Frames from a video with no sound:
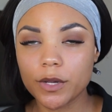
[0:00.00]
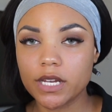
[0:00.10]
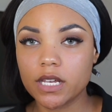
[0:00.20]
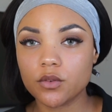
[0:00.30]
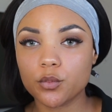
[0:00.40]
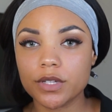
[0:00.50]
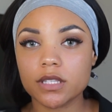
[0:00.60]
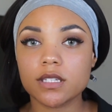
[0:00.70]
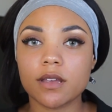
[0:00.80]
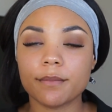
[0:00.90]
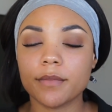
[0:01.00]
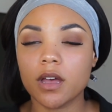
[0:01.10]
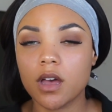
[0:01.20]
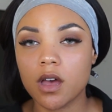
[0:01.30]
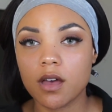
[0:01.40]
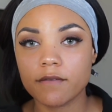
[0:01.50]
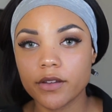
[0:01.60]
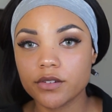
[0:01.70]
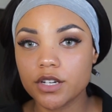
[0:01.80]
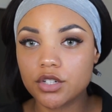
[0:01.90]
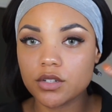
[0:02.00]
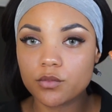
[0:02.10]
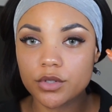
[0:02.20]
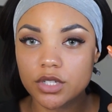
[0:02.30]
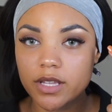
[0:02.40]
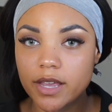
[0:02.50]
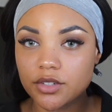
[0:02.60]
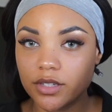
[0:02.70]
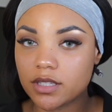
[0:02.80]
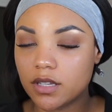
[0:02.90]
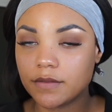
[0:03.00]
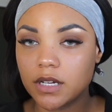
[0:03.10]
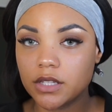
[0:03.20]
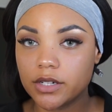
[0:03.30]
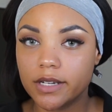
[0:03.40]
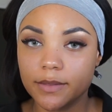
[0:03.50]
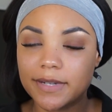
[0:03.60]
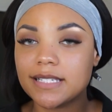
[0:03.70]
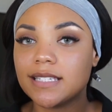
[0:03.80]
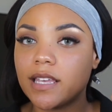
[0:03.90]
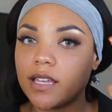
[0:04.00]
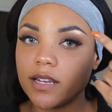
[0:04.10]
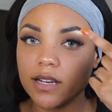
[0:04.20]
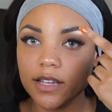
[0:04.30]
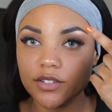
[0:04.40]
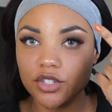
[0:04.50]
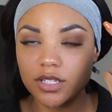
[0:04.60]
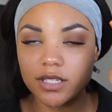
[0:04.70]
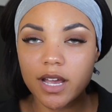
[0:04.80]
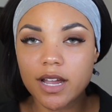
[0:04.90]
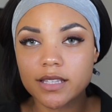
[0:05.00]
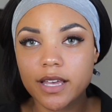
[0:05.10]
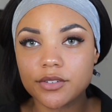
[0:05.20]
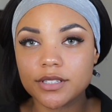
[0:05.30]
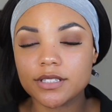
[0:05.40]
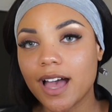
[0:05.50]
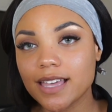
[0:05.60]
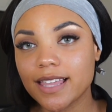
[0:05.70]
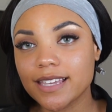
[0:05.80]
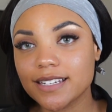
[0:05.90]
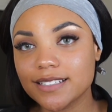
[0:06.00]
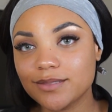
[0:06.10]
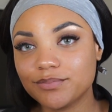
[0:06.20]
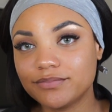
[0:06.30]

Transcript: went in with some foundation, which is actually the same color as my skin, and just highlighted